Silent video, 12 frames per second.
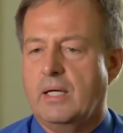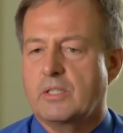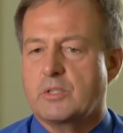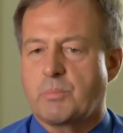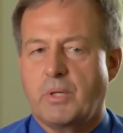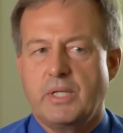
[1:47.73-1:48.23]

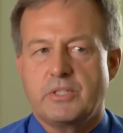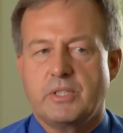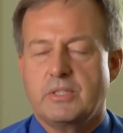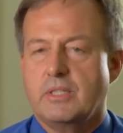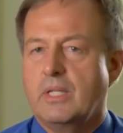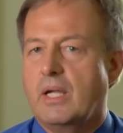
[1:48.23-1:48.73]
sprays
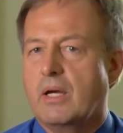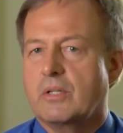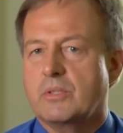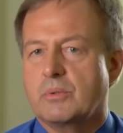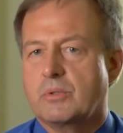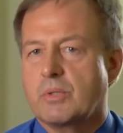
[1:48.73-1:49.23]
into the air
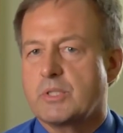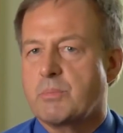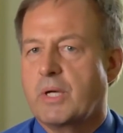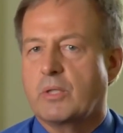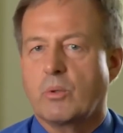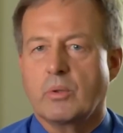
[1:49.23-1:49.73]
to address
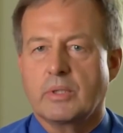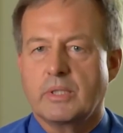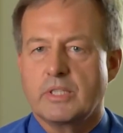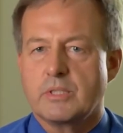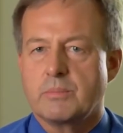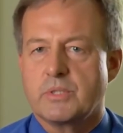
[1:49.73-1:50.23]

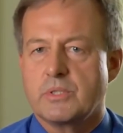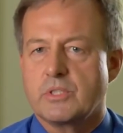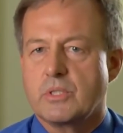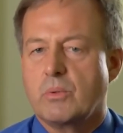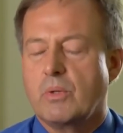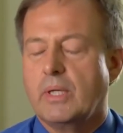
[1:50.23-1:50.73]
microorganisms and
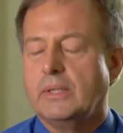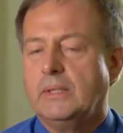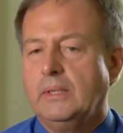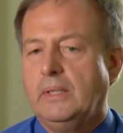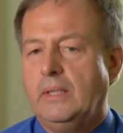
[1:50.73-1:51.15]
so on.